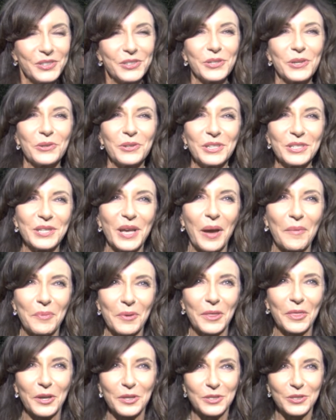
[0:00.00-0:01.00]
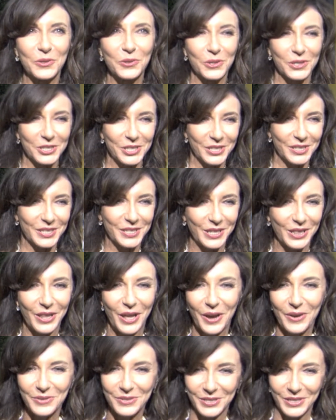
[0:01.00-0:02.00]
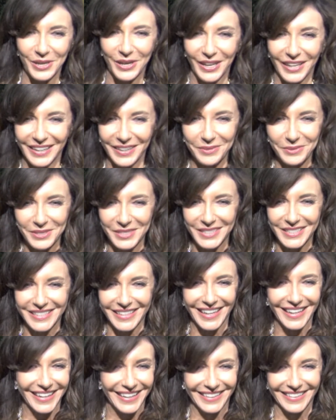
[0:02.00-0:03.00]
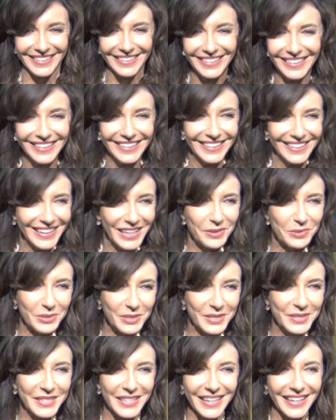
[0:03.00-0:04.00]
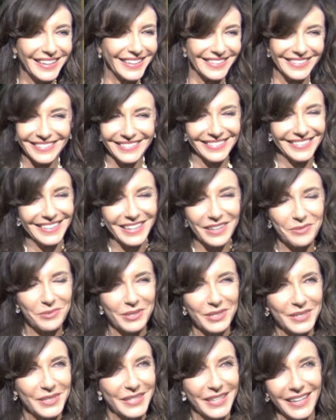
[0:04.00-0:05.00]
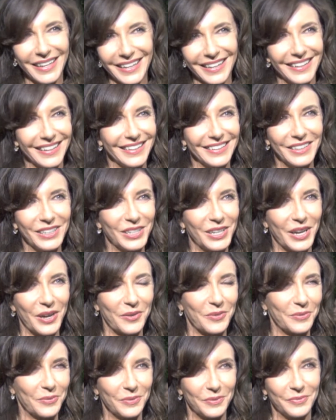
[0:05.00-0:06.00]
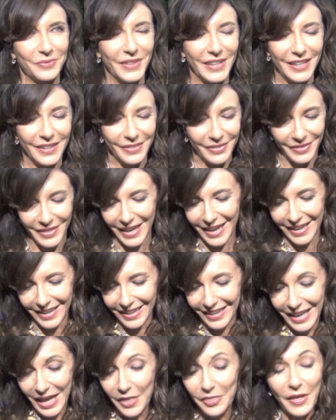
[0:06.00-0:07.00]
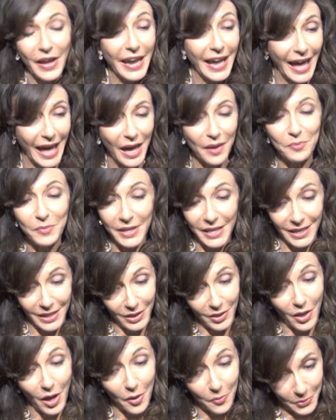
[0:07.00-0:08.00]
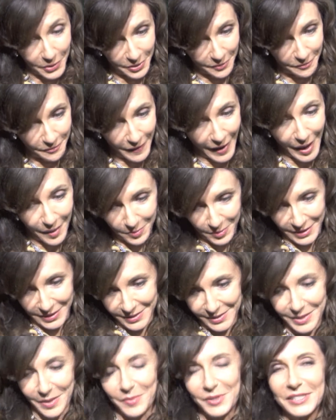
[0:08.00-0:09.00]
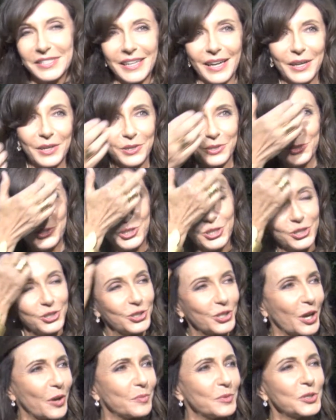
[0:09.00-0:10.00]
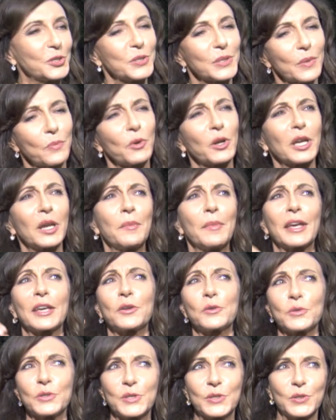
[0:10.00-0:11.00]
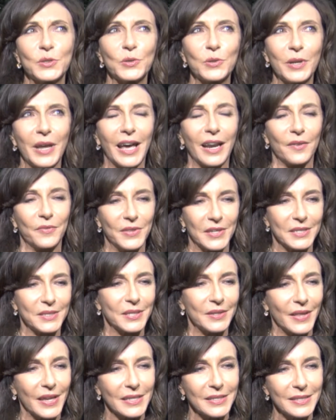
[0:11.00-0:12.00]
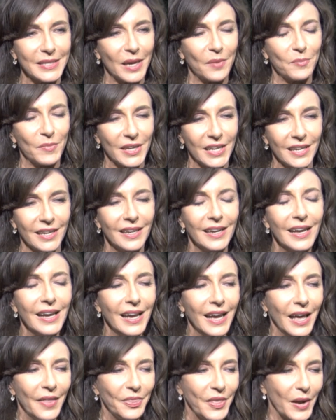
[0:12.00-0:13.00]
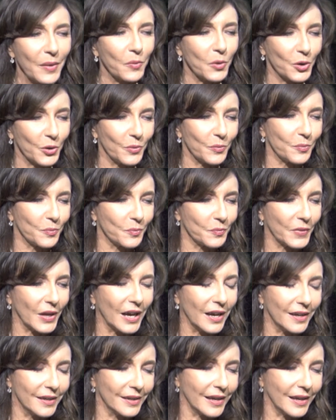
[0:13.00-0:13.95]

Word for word: as soon as I put those gorgeous clothes on, it was done. It was done. It was, uh, you know, they they they had me at hello with the fabrics. Let me tell you, she showed me. She said, "We're going to make you a suit out of this," and they sent me. They were. Uh,